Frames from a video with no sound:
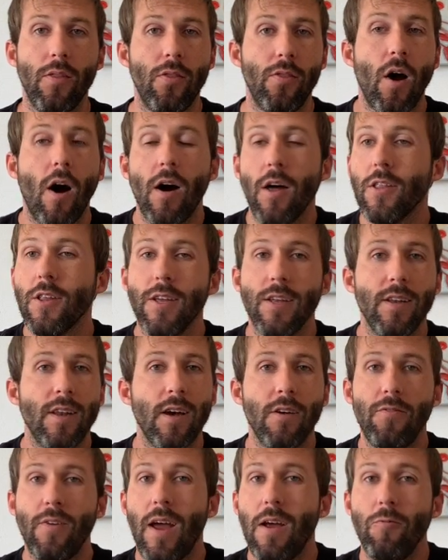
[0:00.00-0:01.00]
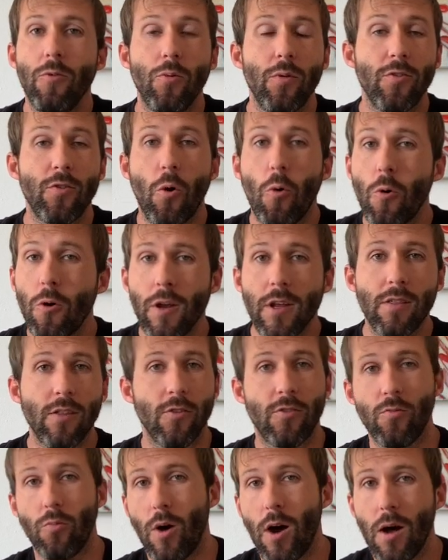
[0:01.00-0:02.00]
oddly enough, everyone's hoarding the
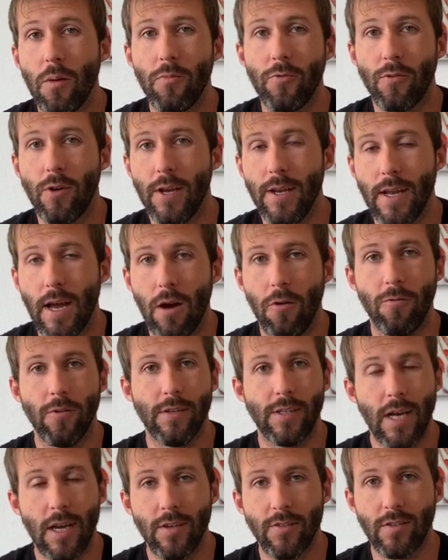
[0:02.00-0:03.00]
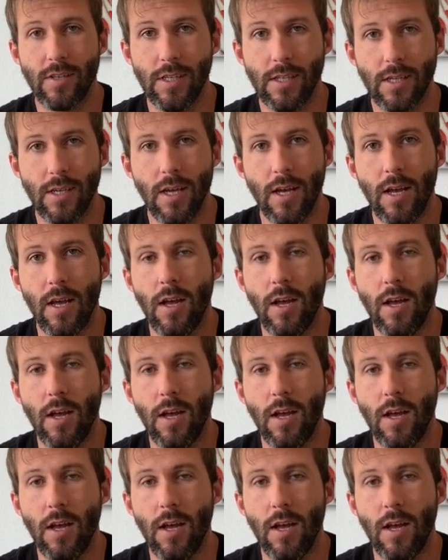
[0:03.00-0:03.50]
swabs right now for testing.